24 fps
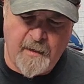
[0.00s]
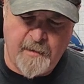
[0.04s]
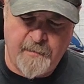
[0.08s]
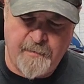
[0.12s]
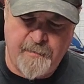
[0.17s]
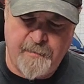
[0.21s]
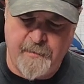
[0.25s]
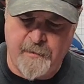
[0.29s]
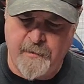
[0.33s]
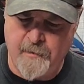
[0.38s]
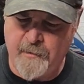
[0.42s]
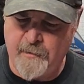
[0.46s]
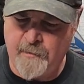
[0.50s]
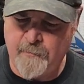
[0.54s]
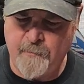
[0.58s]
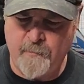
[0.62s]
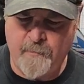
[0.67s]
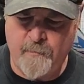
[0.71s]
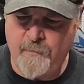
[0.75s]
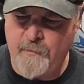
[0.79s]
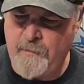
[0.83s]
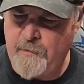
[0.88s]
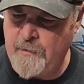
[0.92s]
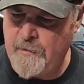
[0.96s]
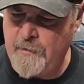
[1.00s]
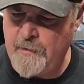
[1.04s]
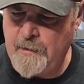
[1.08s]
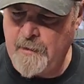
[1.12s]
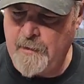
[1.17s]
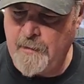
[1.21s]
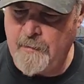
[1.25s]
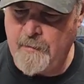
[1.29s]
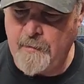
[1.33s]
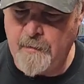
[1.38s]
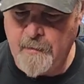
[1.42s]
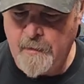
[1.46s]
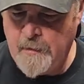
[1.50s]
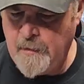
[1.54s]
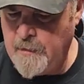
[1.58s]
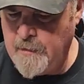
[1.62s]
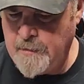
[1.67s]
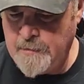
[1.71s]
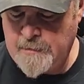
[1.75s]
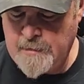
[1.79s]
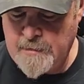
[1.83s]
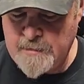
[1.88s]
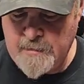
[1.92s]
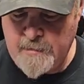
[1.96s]
There
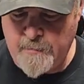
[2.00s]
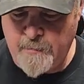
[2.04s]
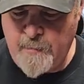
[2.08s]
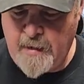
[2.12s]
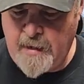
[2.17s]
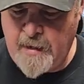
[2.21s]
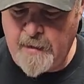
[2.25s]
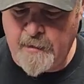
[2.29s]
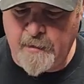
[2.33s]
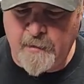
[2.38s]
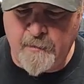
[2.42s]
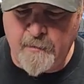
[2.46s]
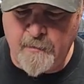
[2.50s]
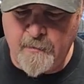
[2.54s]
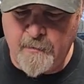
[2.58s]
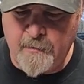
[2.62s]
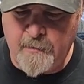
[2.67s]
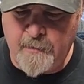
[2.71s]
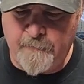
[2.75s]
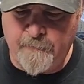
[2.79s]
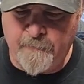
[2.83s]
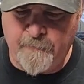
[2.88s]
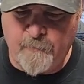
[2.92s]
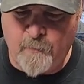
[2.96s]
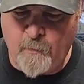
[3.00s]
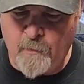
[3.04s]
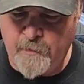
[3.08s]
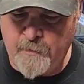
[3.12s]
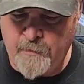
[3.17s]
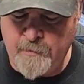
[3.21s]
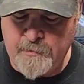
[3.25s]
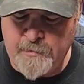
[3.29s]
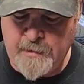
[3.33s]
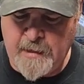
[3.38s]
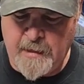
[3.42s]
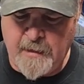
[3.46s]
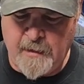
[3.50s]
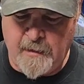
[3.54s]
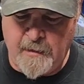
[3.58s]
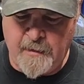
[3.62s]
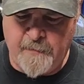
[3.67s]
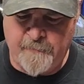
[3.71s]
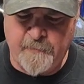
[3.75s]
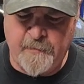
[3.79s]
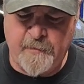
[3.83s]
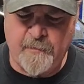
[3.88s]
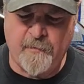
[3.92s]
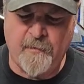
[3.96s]
doesn't matter if there's not a
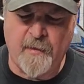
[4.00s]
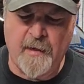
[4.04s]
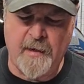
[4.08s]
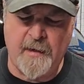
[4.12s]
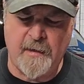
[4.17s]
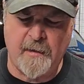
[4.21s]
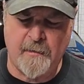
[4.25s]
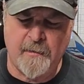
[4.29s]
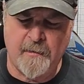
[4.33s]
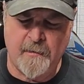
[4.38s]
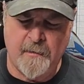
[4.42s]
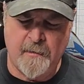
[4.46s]
left and a right.